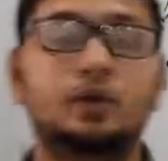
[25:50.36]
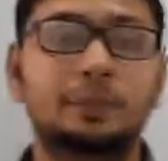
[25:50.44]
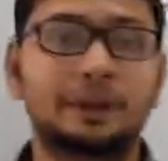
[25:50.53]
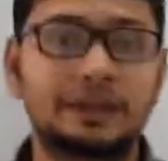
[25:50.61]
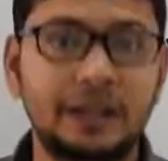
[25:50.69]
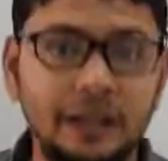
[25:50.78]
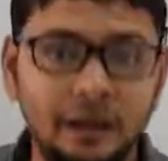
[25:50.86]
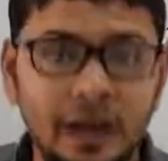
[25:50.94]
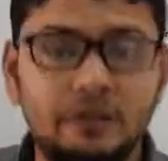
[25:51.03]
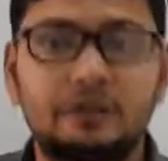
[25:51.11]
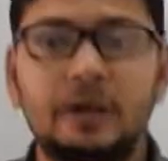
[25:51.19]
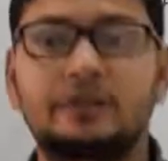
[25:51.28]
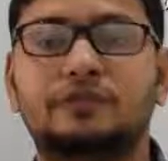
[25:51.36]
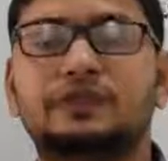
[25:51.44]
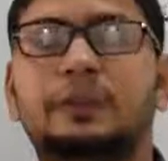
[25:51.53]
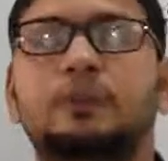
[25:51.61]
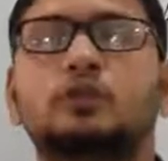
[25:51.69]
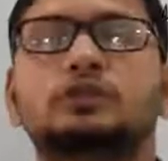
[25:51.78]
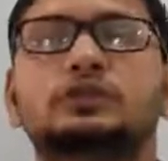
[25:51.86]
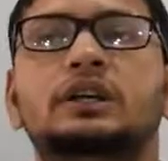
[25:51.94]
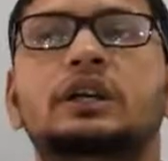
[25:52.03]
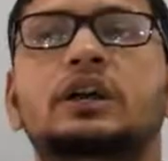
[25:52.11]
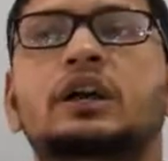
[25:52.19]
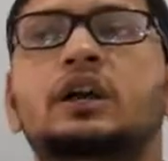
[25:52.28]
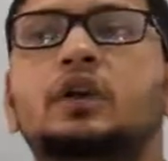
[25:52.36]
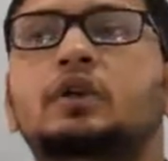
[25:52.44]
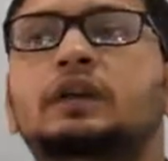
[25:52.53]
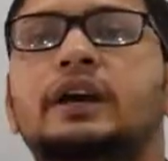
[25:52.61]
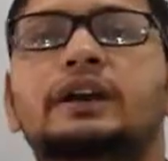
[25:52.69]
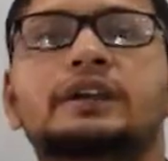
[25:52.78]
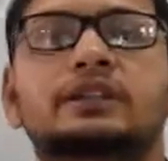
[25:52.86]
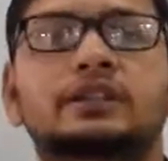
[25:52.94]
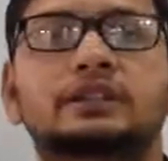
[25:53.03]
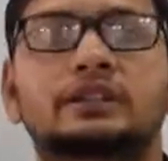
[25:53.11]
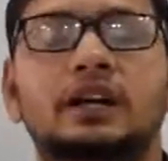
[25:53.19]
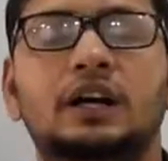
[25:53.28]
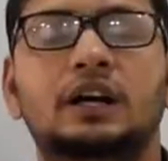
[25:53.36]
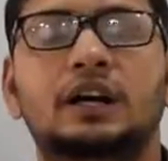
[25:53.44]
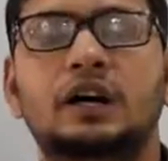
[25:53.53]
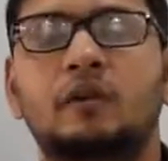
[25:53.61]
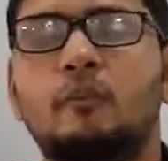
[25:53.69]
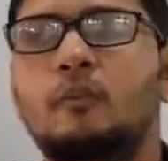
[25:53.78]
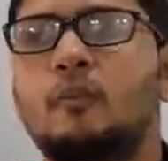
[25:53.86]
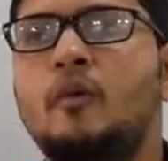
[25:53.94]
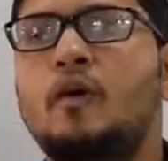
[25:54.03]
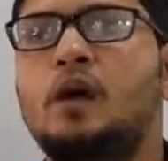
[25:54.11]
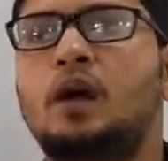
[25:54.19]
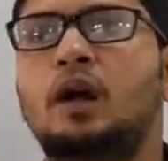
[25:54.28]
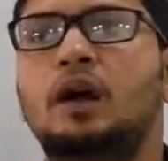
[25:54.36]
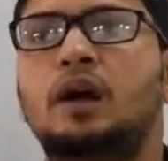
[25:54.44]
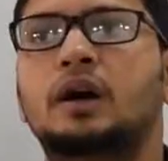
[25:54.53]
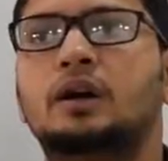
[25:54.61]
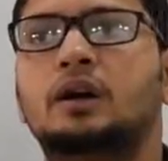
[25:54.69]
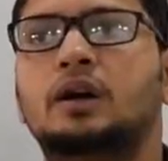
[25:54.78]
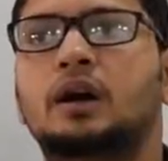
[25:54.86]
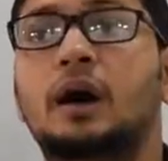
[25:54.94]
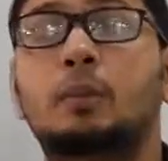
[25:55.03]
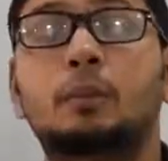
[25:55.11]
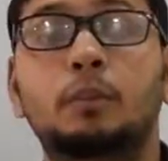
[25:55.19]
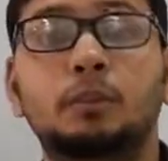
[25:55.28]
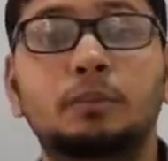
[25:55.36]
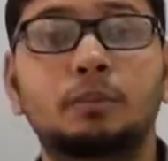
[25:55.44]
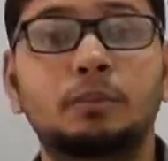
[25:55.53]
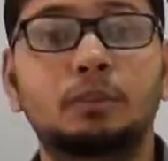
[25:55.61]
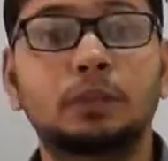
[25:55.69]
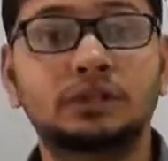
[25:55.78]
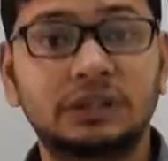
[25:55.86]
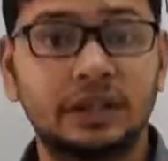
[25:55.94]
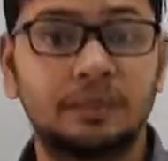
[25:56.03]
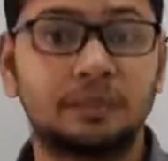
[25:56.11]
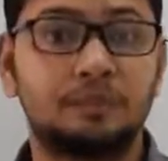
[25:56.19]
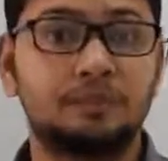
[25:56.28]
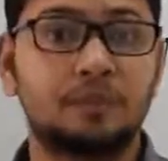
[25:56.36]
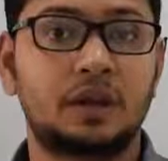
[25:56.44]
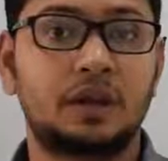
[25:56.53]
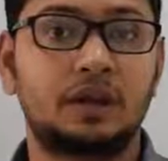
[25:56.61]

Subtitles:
will be there, if suppose there is a, a Muslim